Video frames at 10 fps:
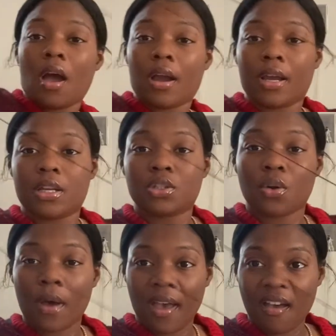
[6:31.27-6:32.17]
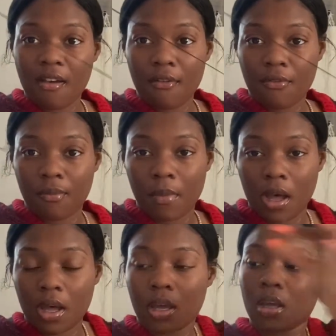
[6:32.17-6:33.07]
right, so I have
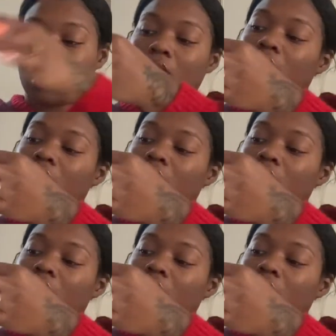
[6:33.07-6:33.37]
my